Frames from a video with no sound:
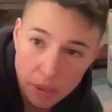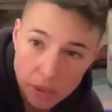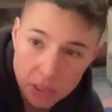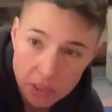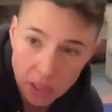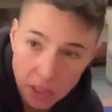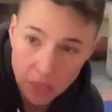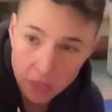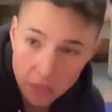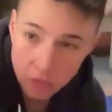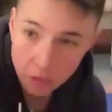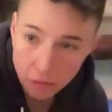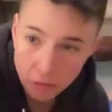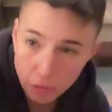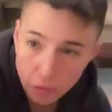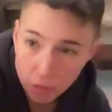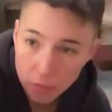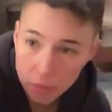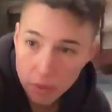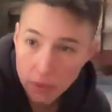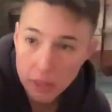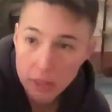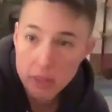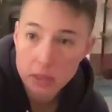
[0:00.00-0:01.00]
per side on the
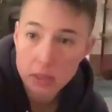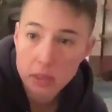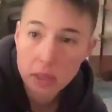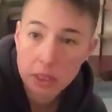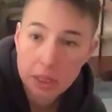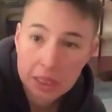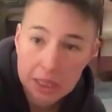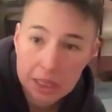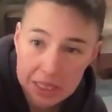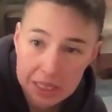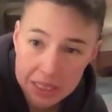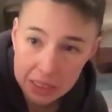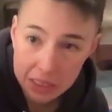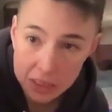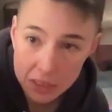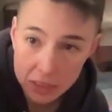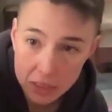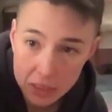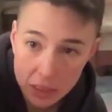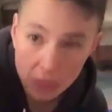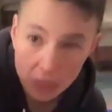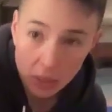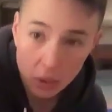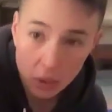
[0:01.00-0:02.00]
floor press,
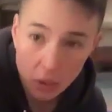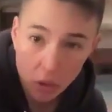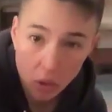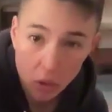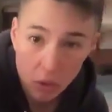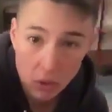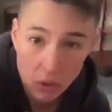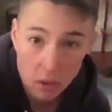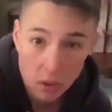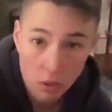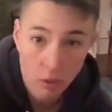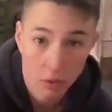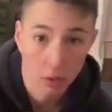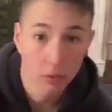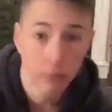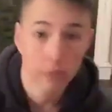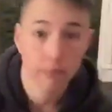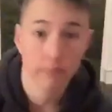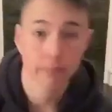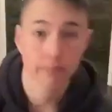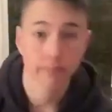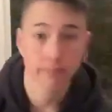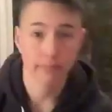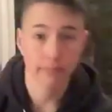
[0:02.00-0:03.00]
16
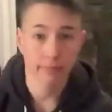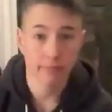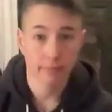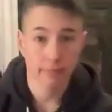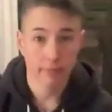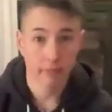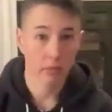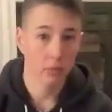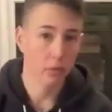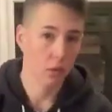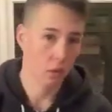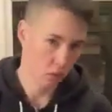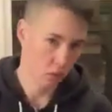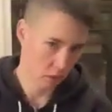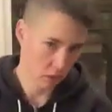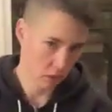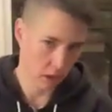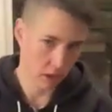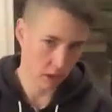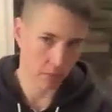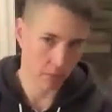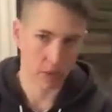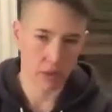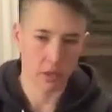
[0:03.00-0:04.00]
total, or
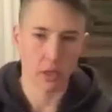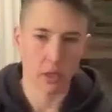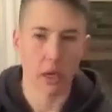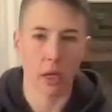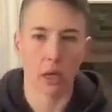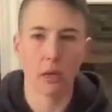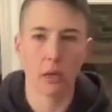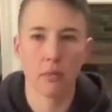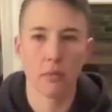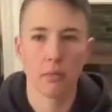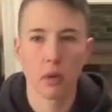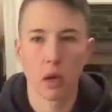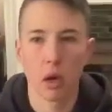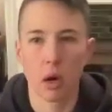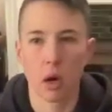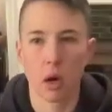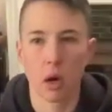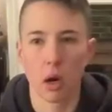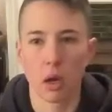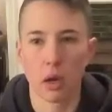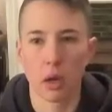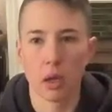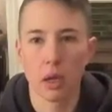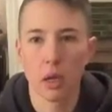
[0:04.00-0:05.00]
8 per side
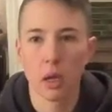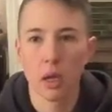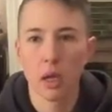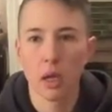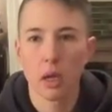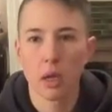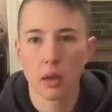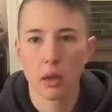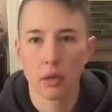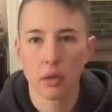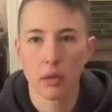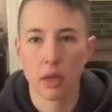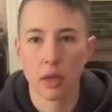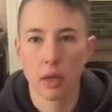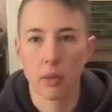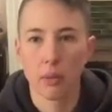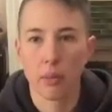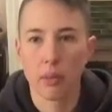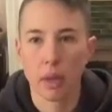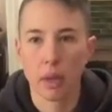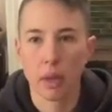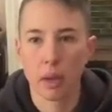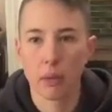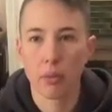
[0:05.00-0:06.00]
on
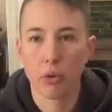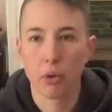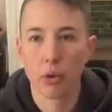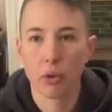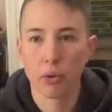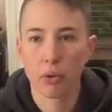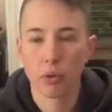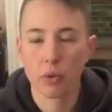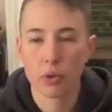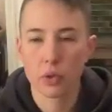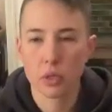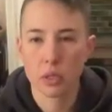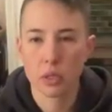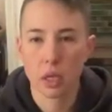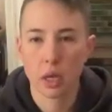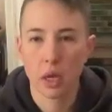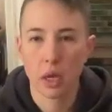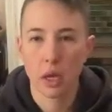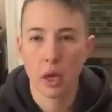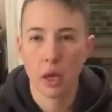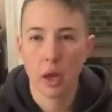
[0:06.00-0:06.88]
the plank pull throughs.